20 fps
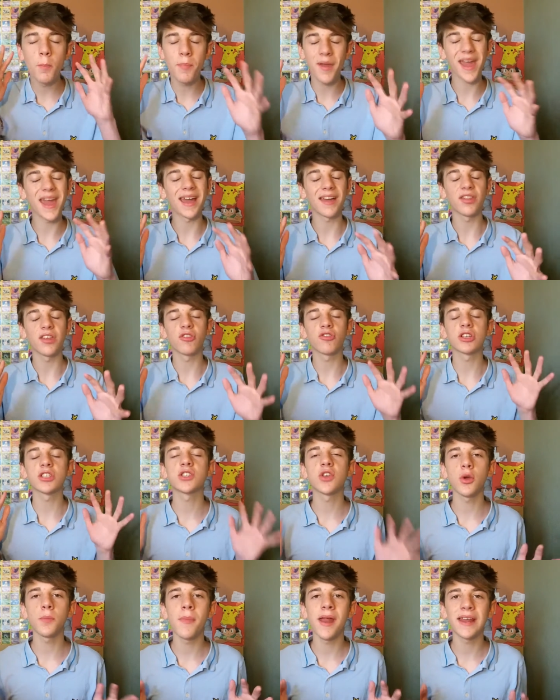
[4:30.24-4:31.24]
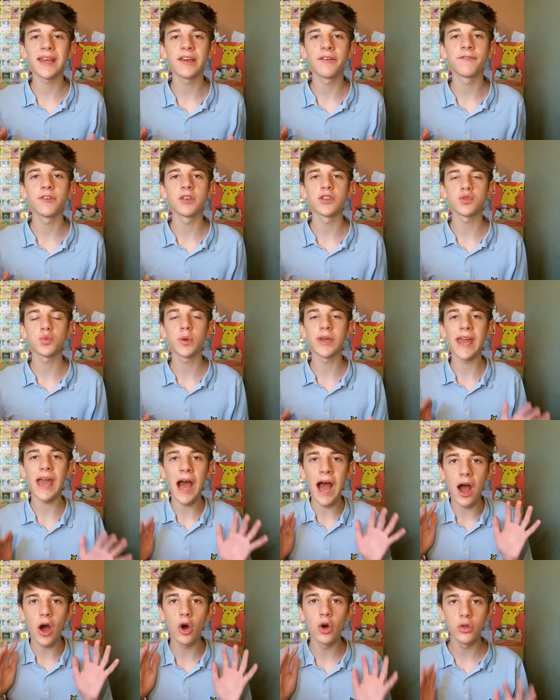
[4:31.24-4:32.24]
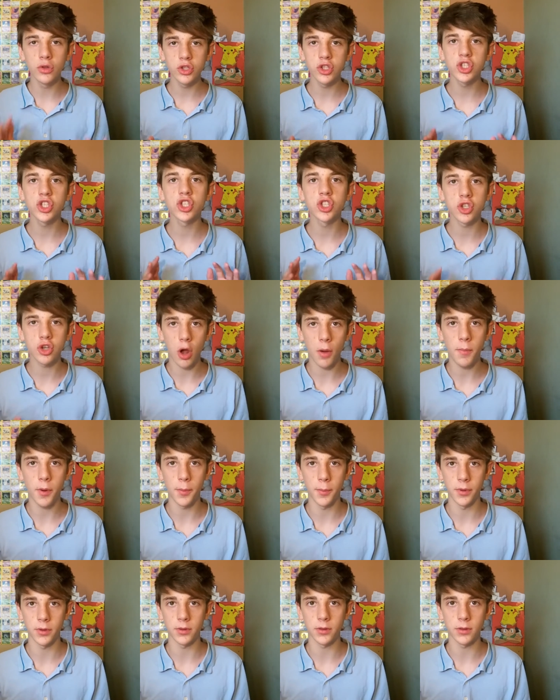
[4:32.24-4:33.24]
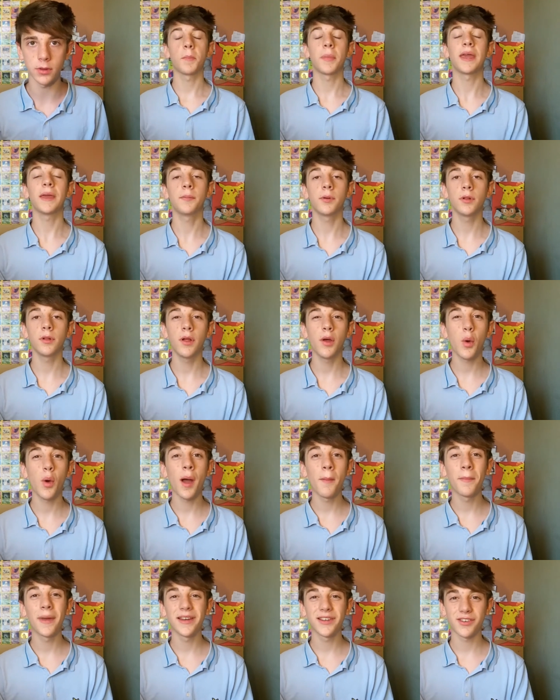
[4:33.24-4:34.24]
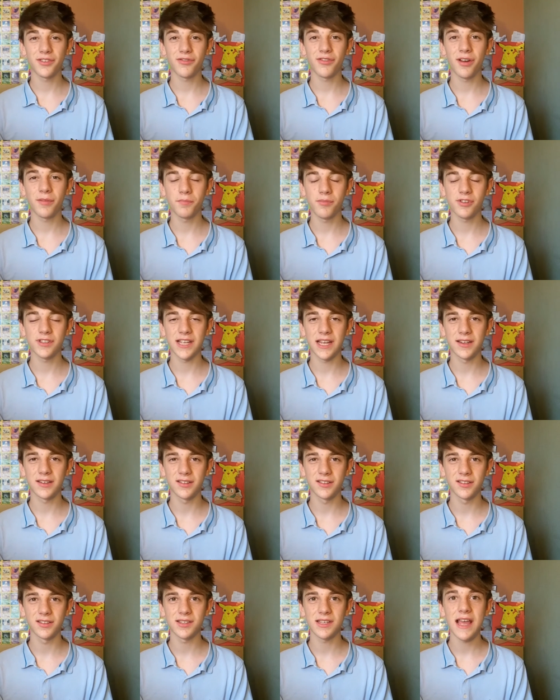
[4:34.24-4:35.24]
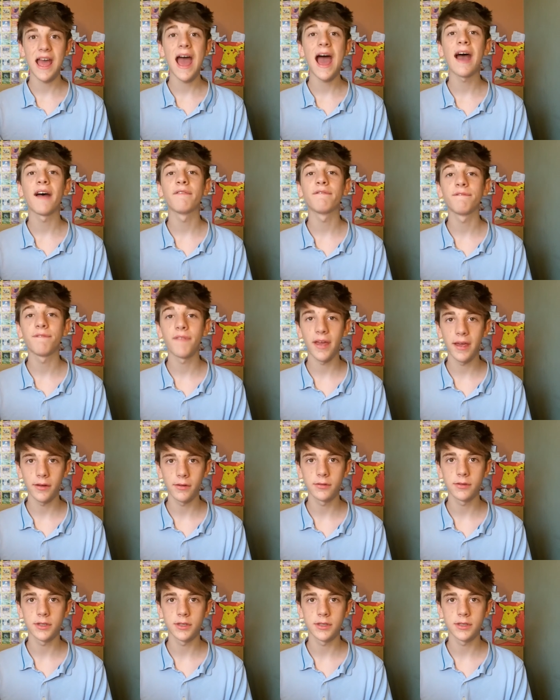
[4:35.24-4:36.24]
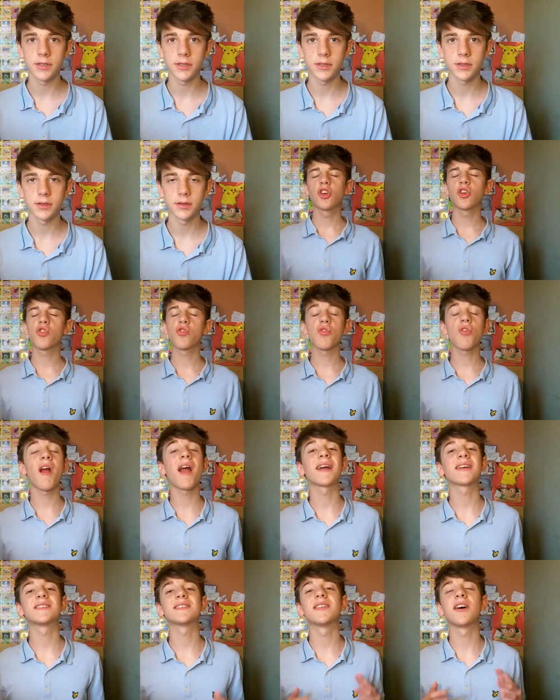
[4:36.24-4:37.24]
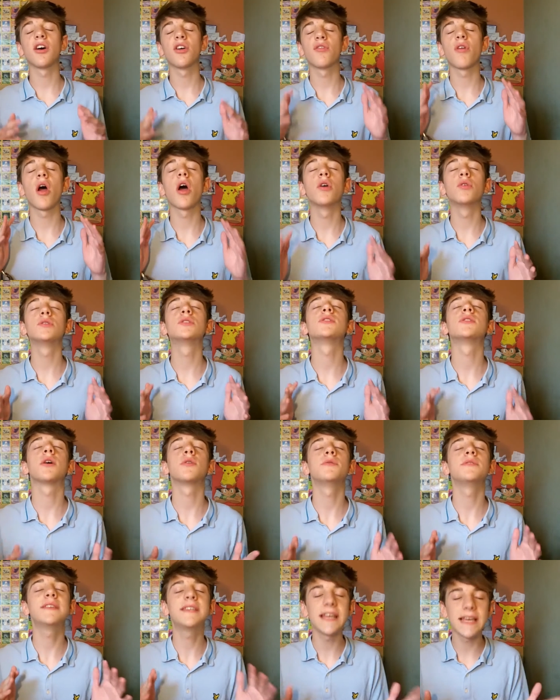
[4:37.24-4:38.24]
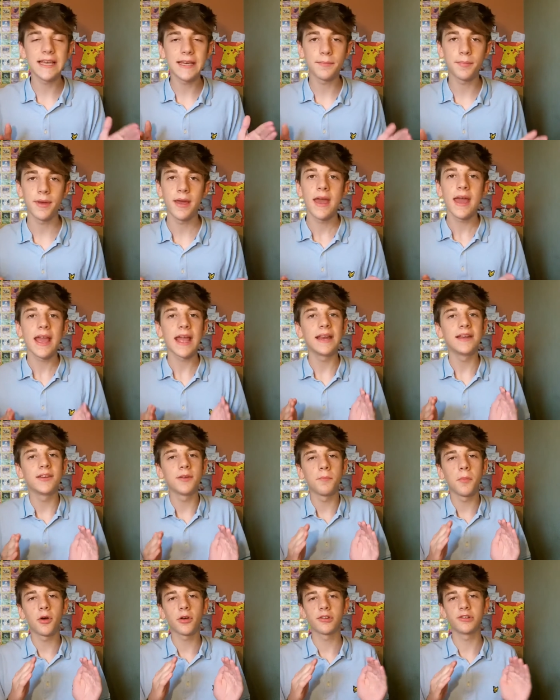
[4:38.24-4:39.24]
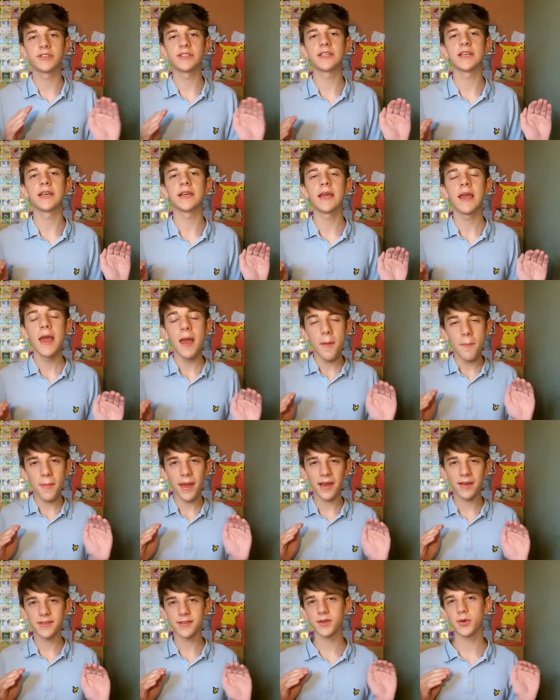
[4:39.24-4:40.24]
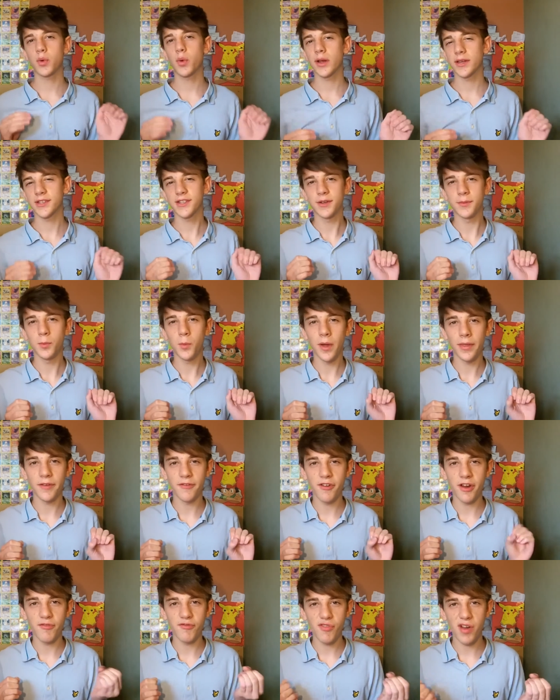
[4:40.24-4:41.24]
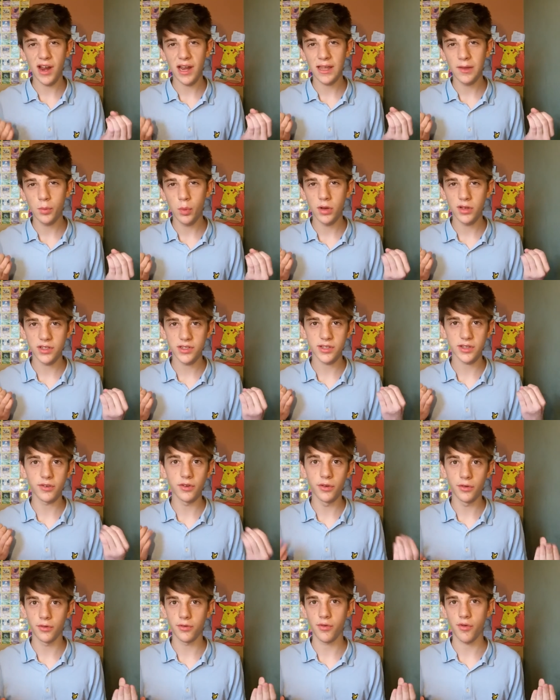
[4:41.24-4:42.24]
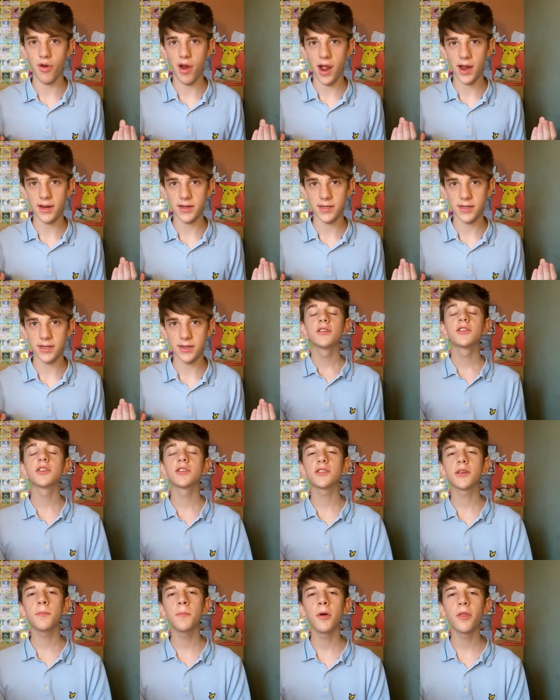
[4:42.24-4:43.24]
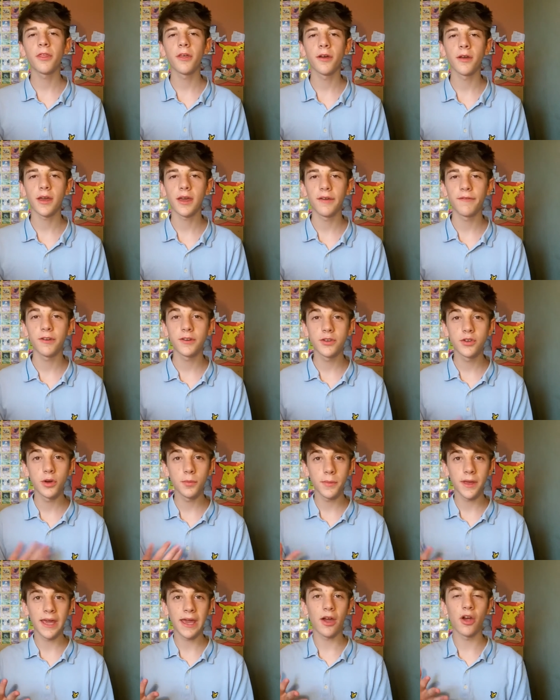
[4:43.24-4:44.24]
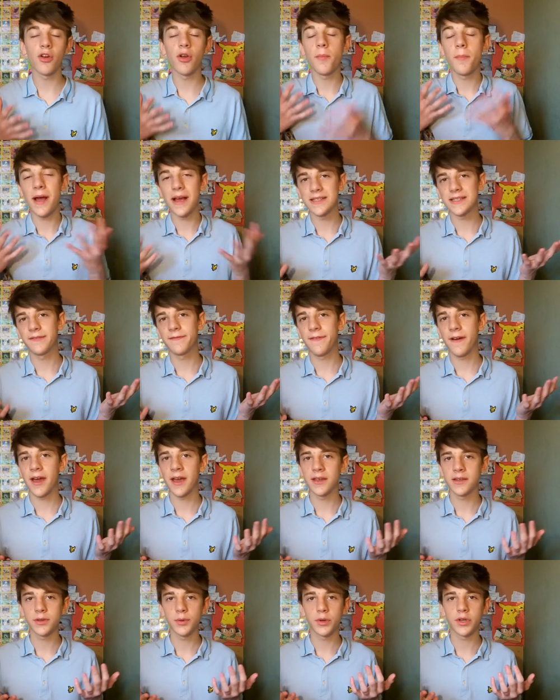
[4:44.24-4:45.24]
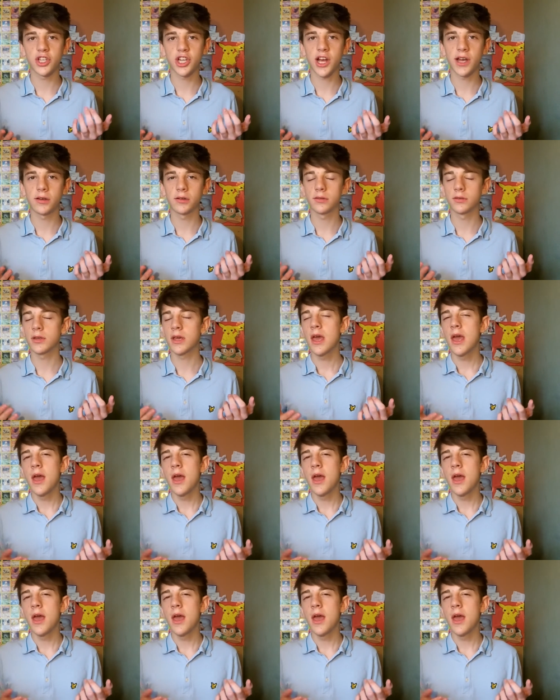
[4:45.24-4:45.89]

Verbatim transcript: big. There are so many of us. We are unstoppable. The people who are meant to represent us have failed us. The cracks that are oh so deep in democracy make us question whether it really was uncracked. Does does a mother give a dummy or a pacifier to a child